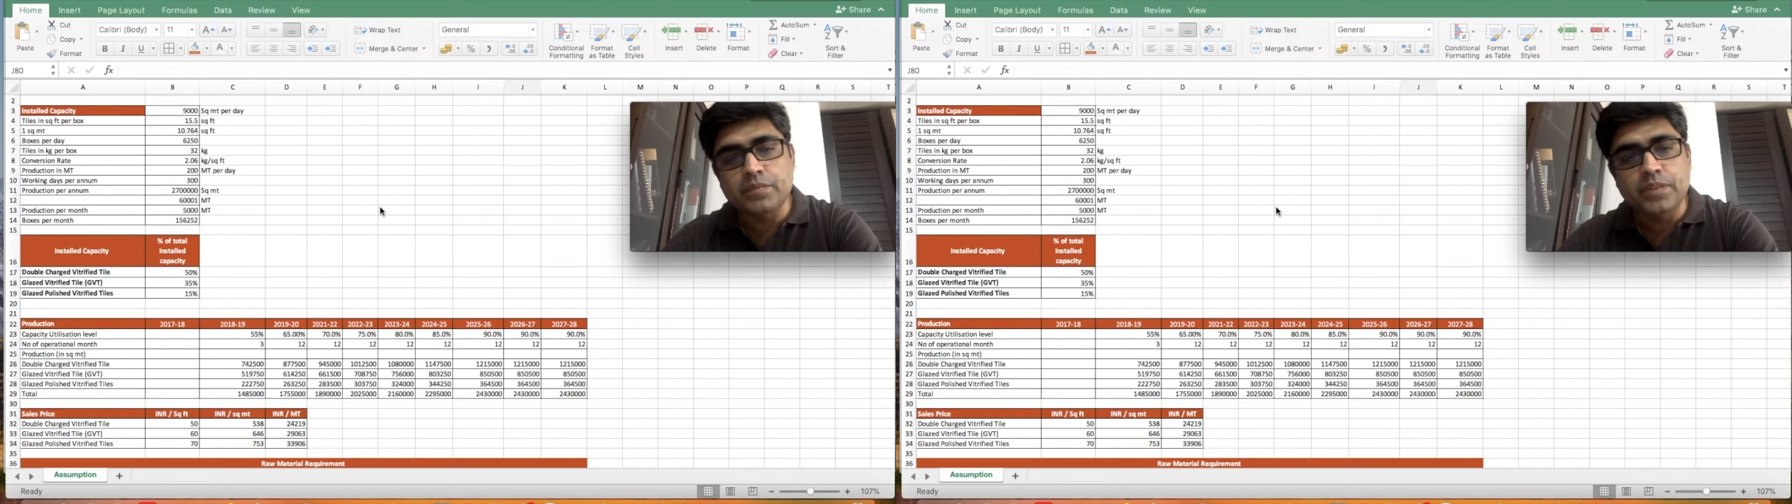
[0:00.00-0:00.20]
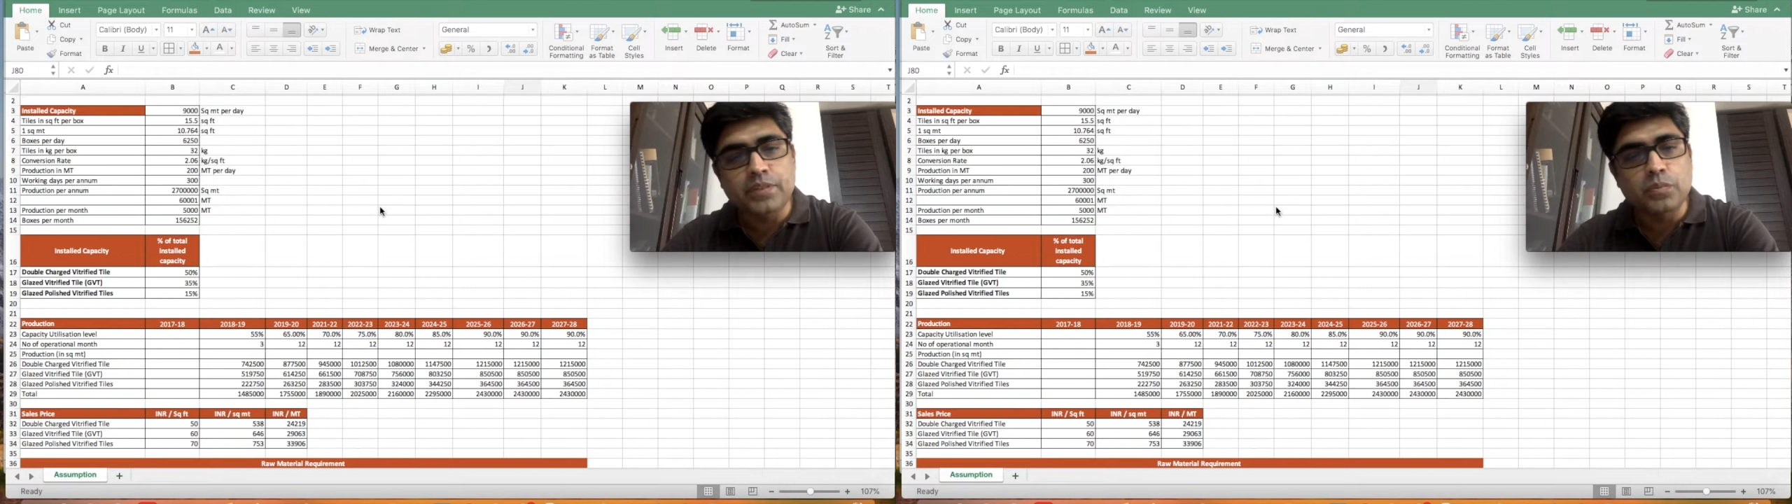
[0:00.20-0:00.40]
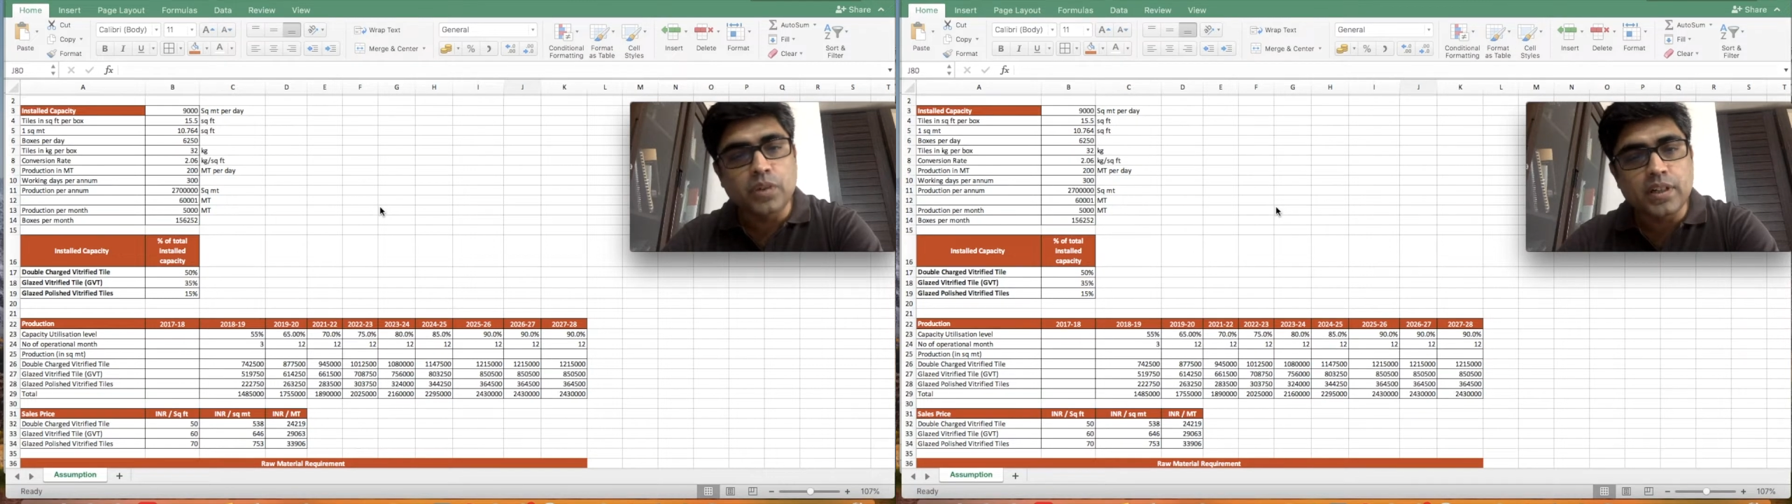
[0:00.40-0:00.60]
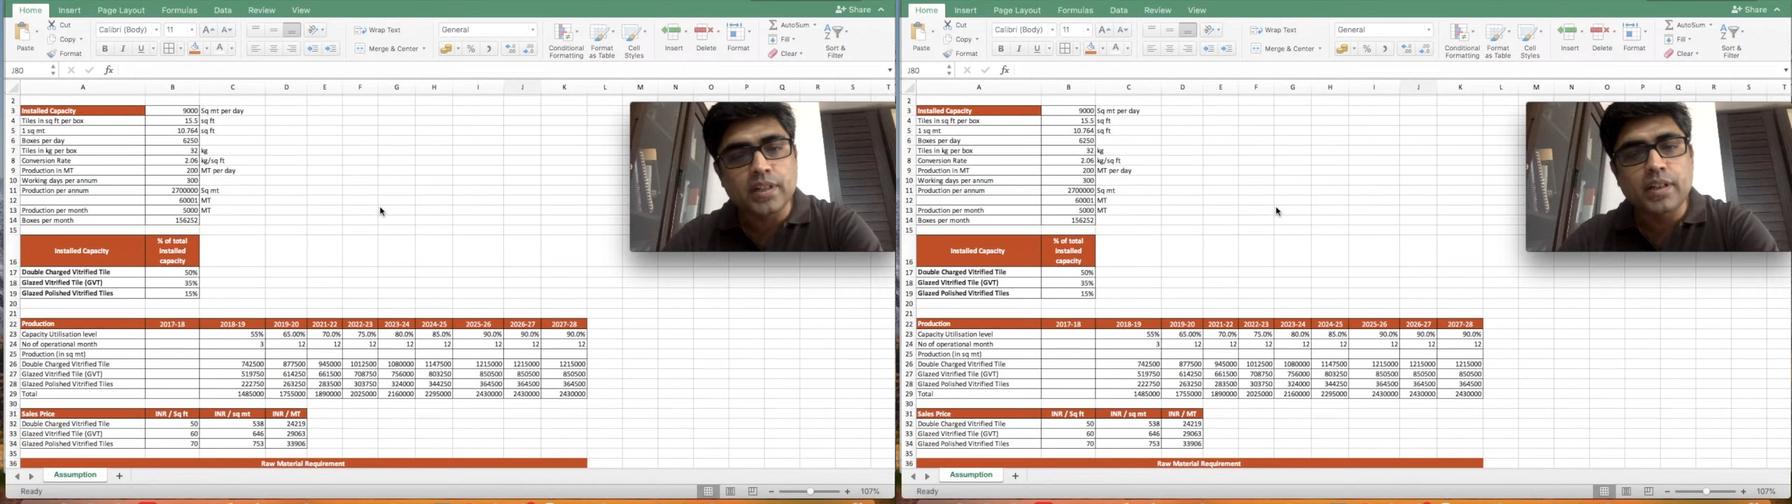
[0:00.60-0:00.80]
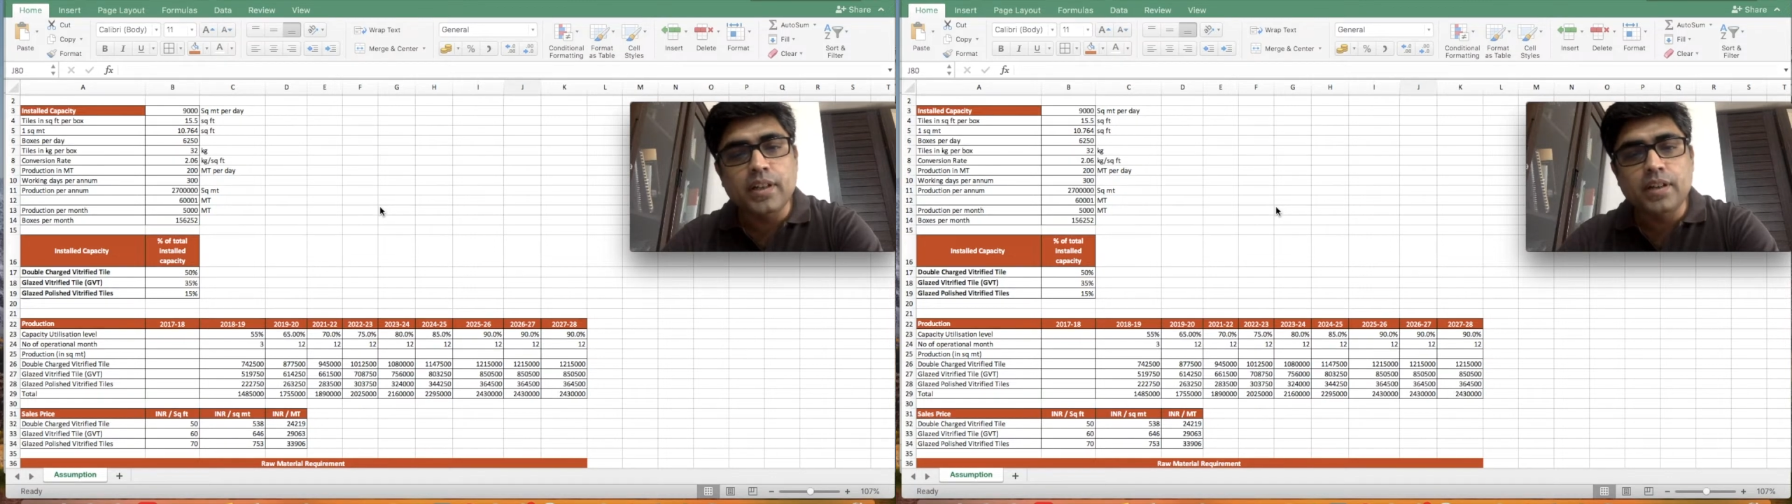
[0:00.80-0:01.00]
we work
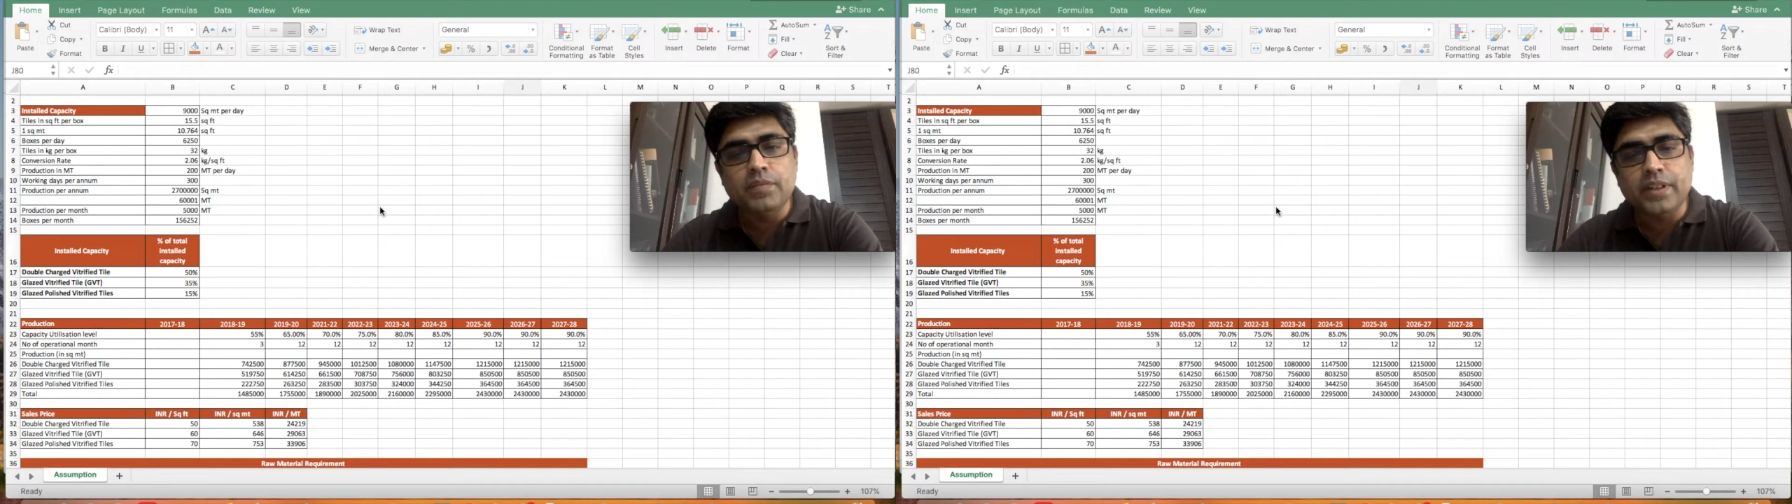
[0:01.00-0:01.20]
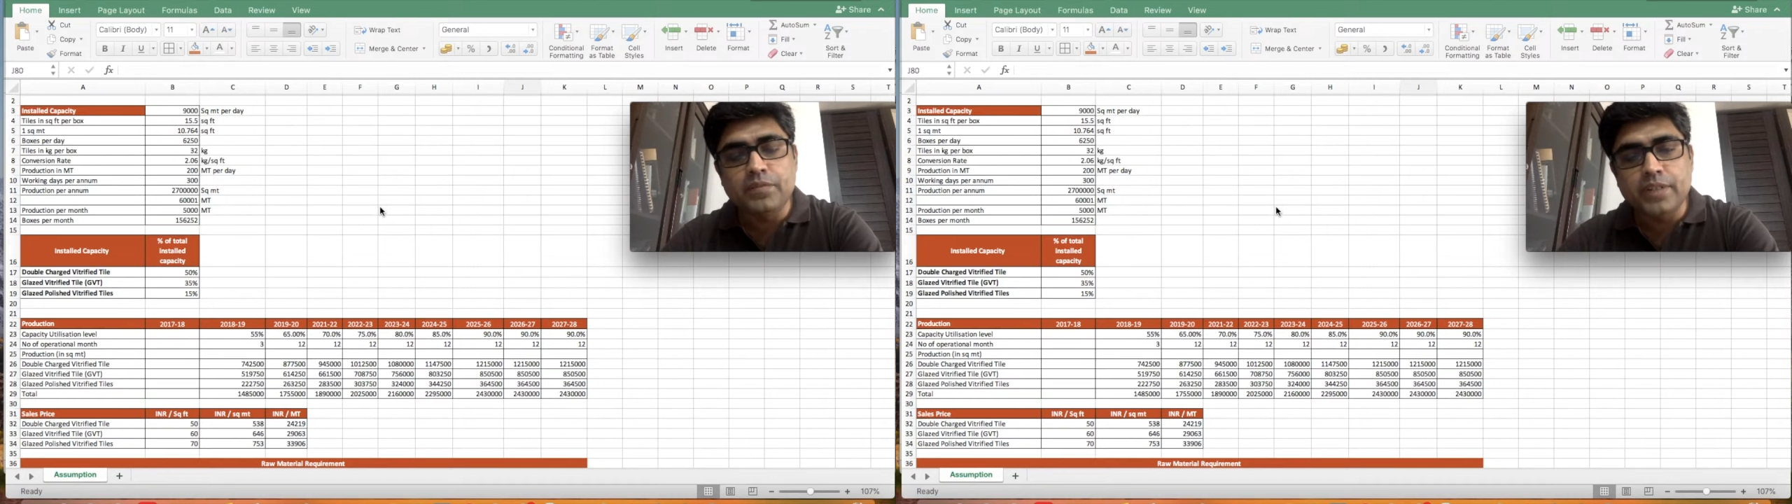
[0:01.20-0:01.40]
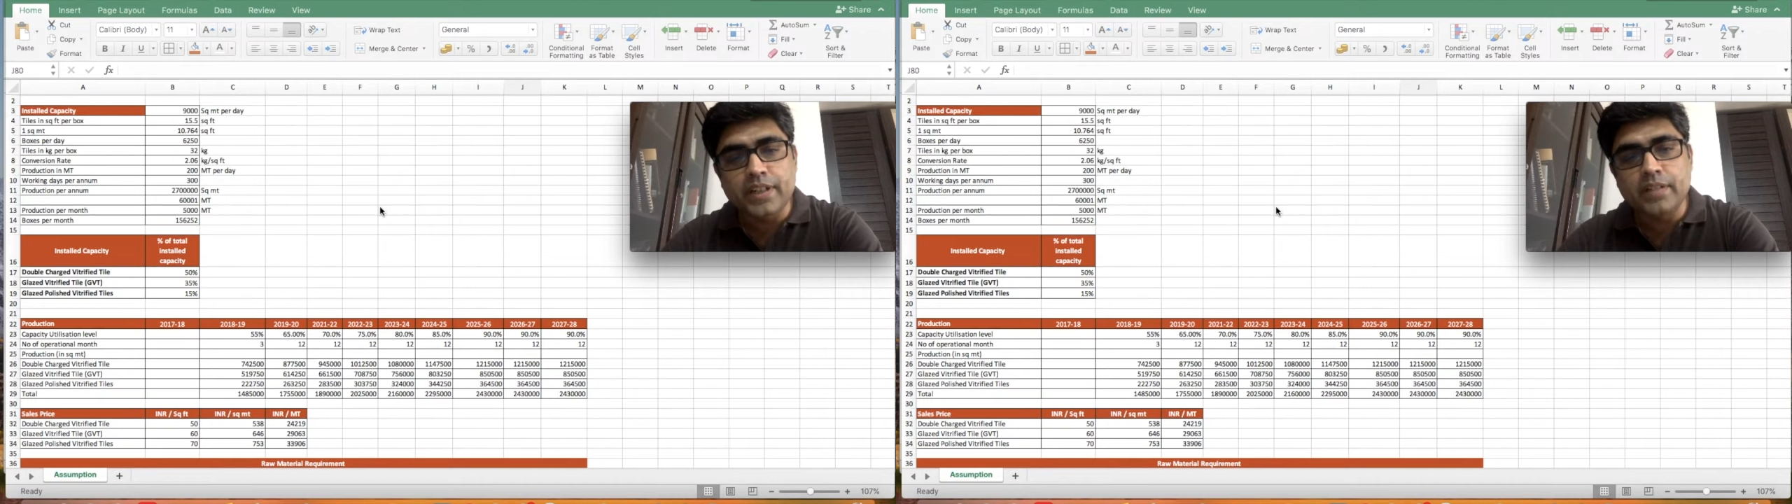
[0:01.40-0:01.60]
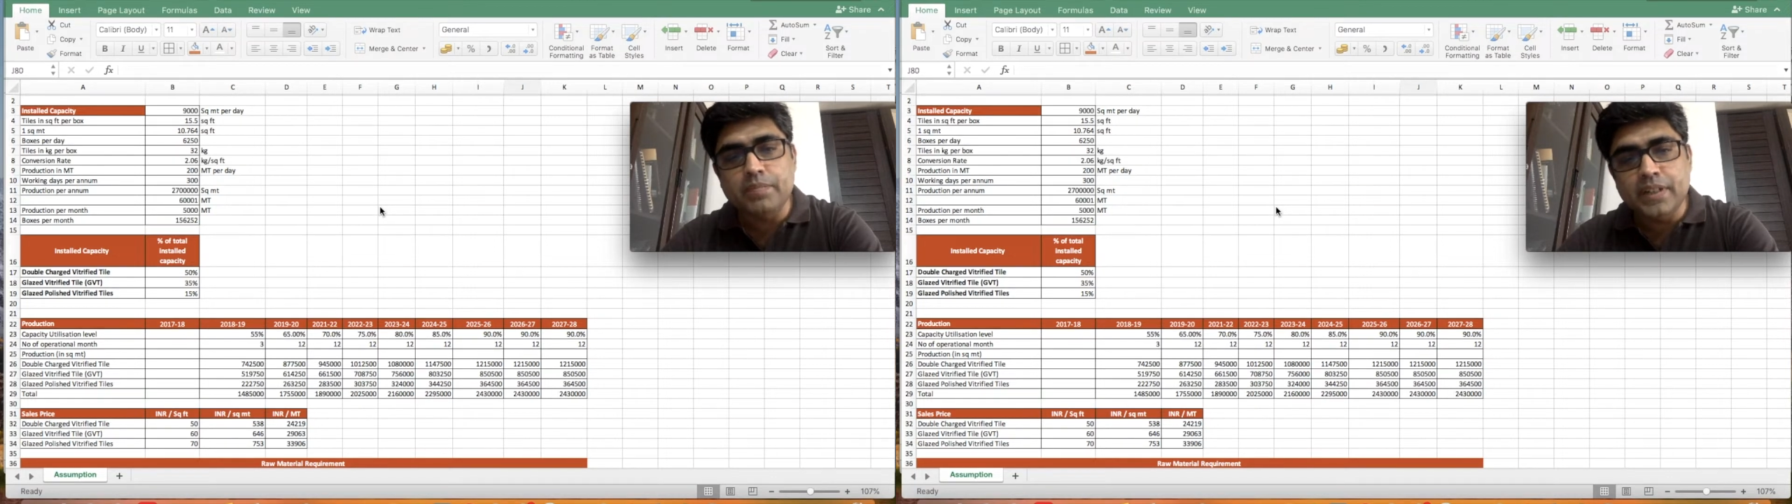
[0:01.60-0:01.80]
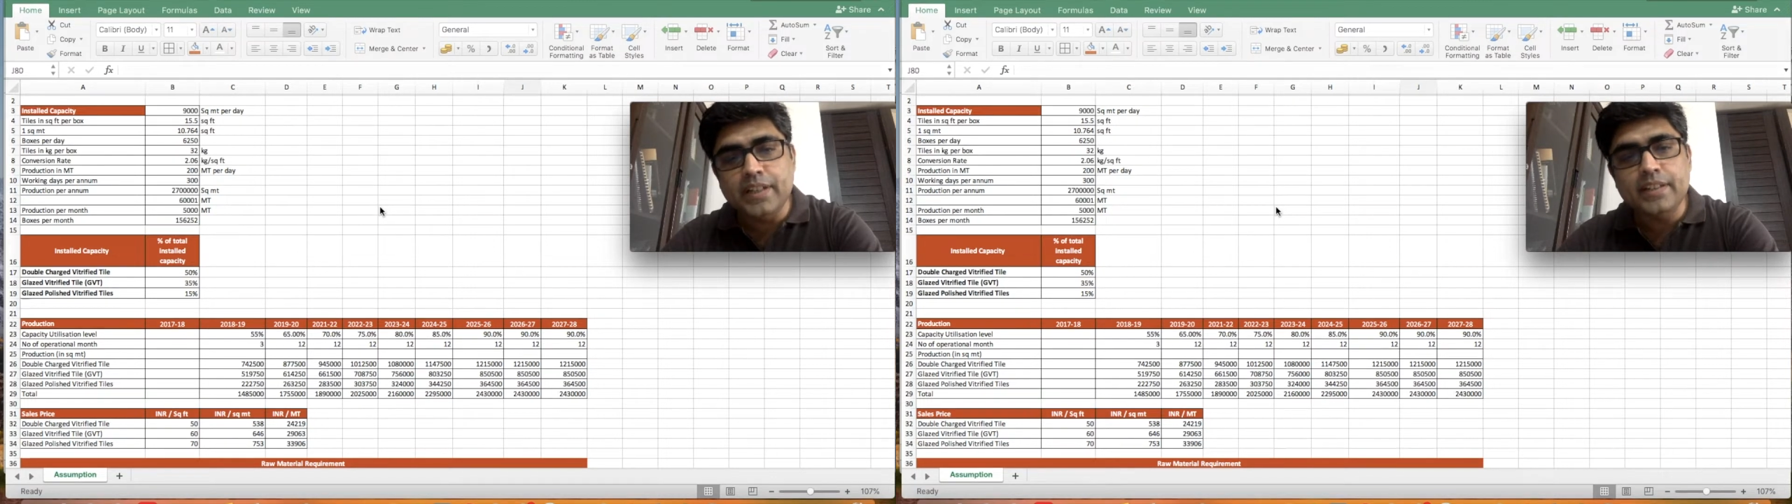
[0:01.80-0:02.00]
when we are
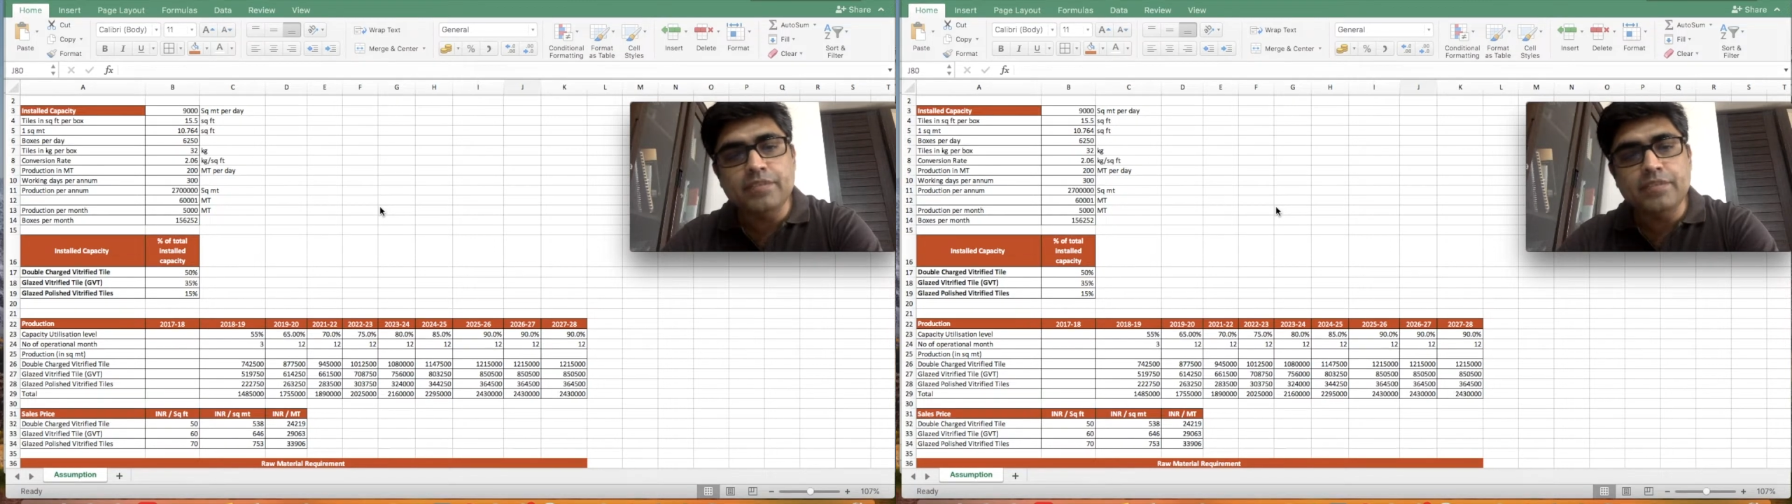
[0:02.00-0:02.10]
building